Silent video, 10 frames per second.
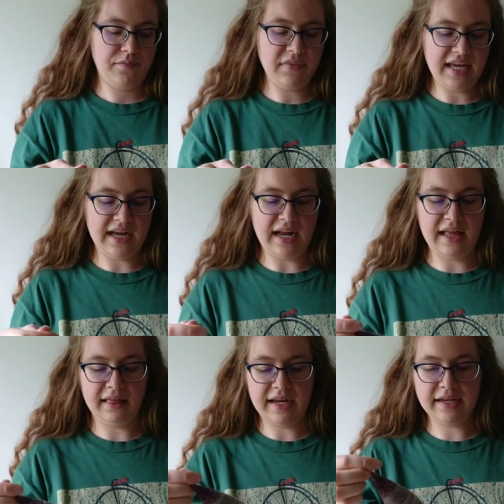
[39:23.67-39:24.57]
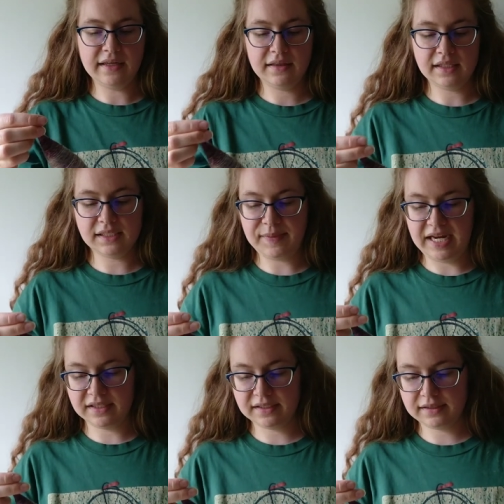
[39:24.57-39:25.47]
that I like the
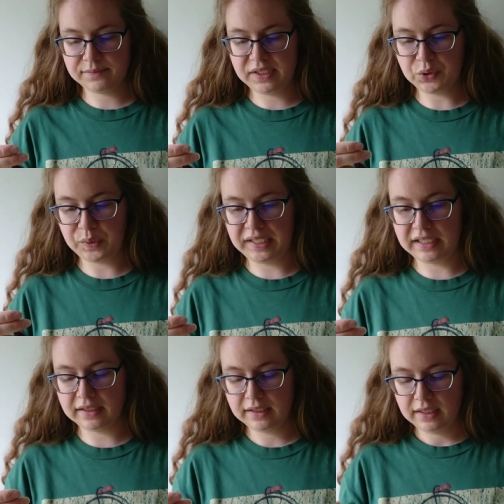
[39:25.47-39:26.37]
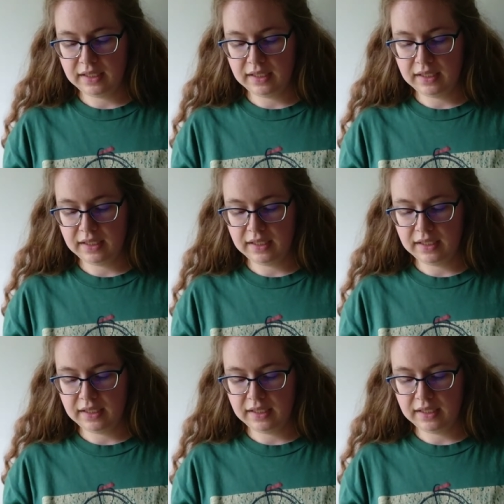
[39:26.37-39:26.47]
space between